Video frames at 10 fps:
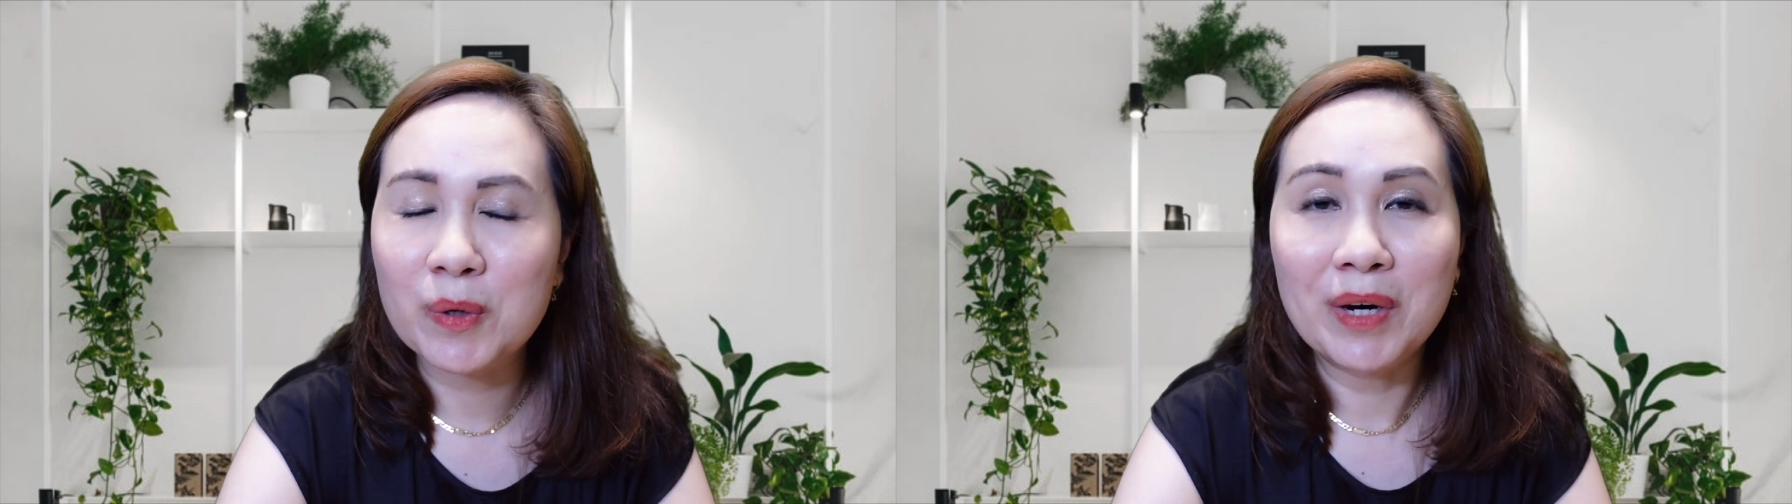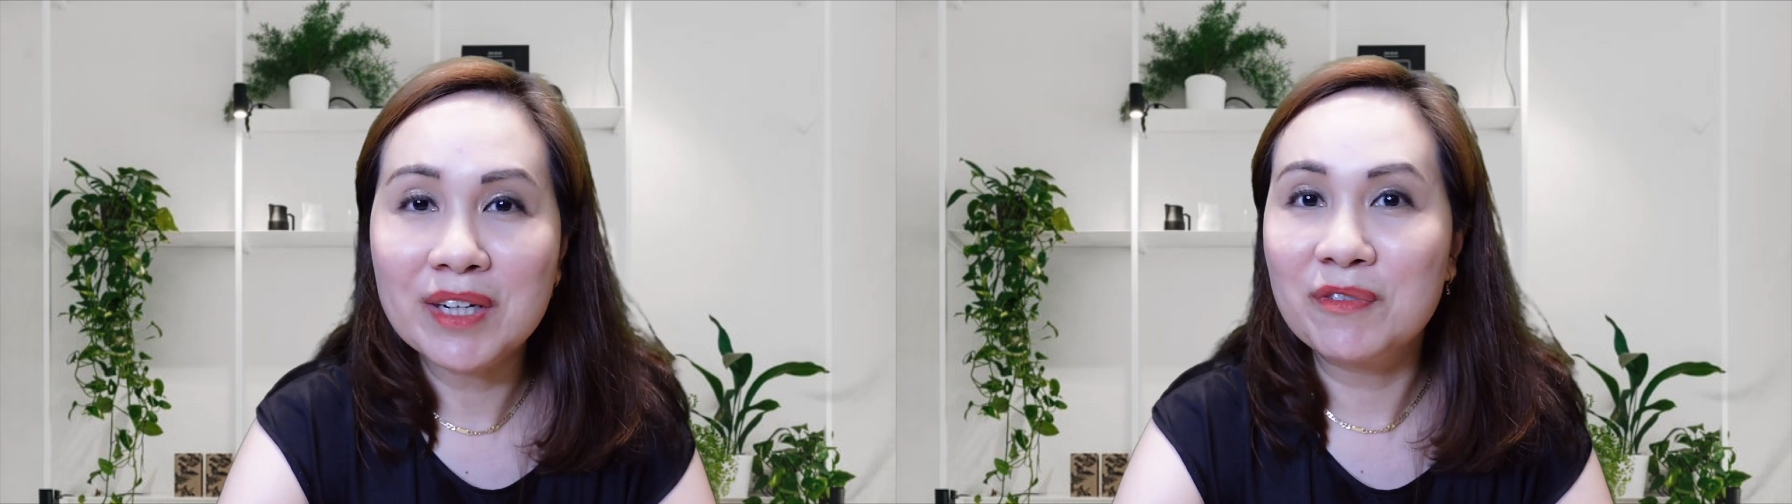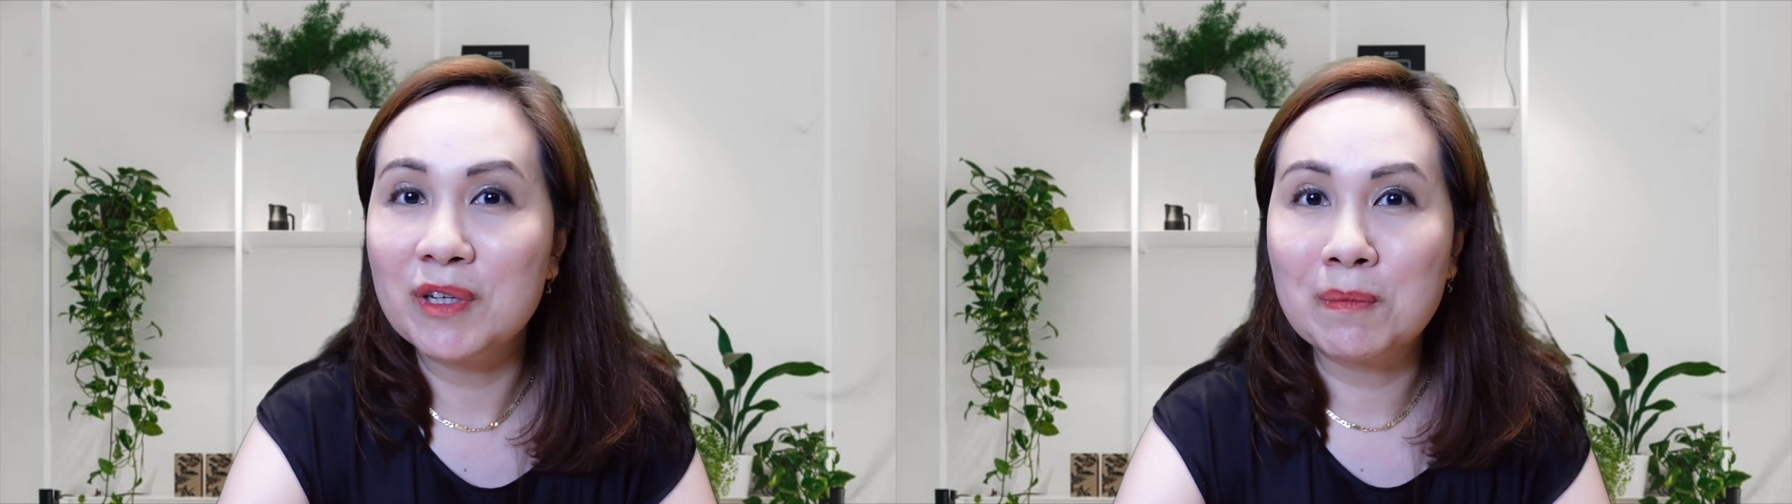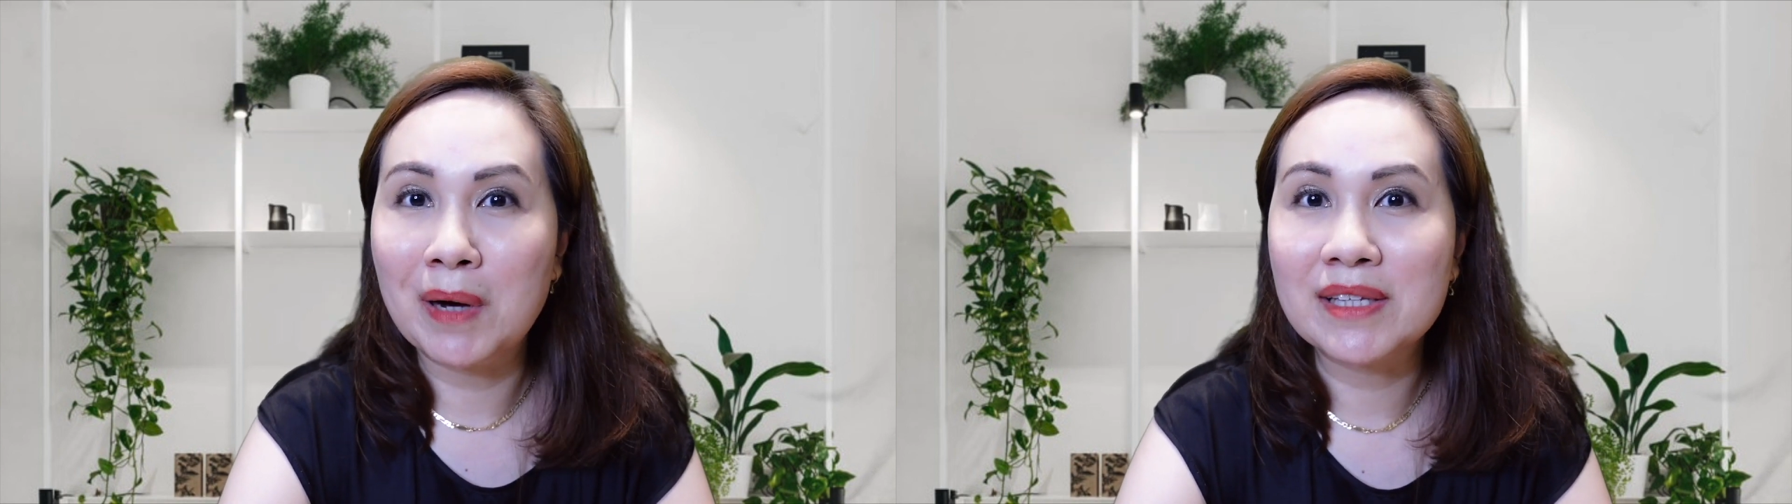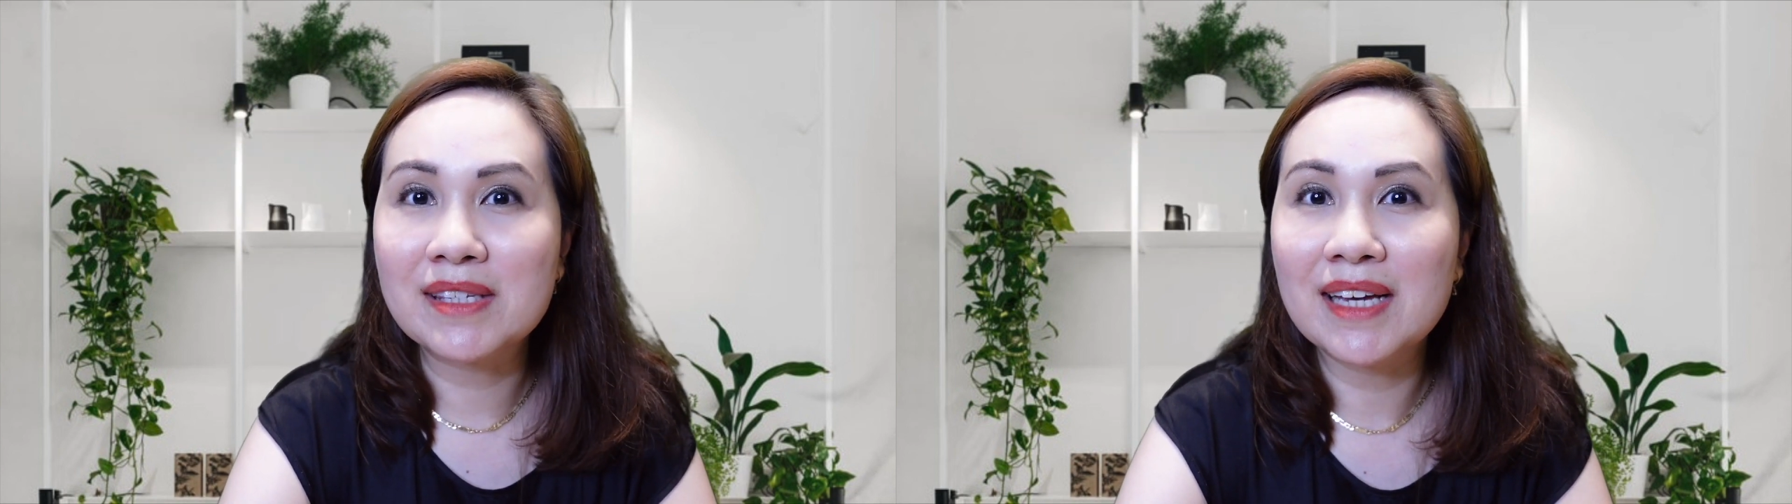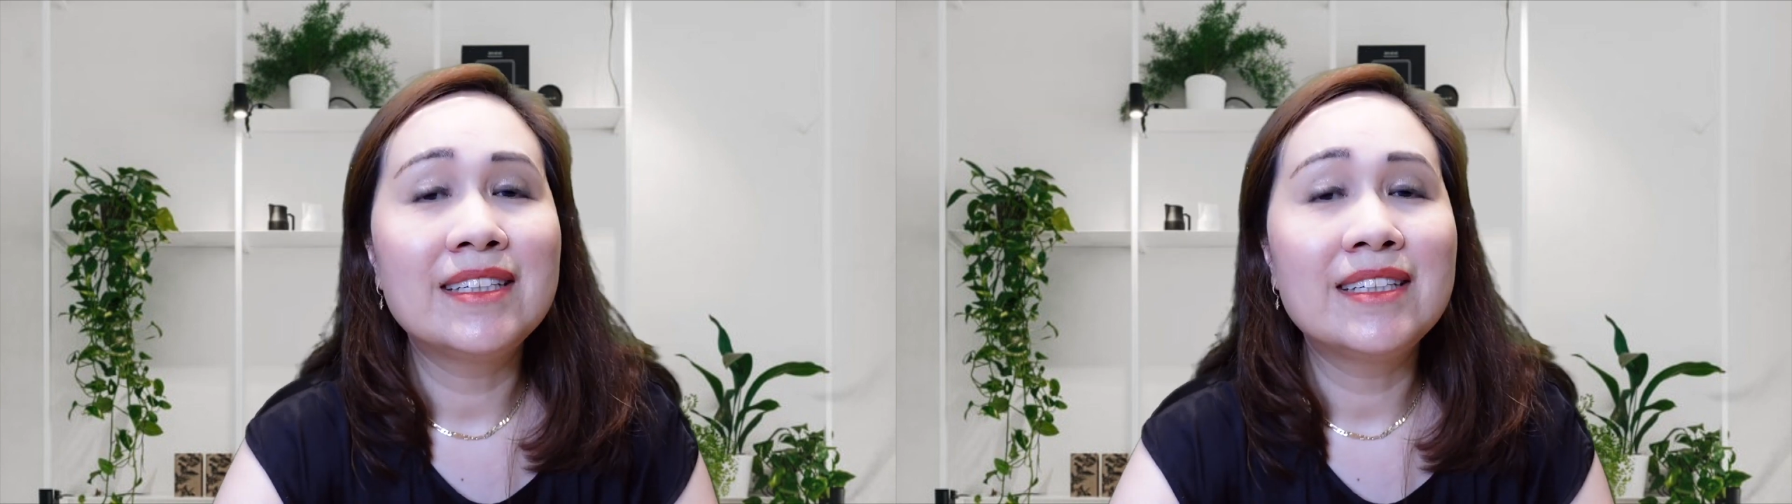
quite a few months.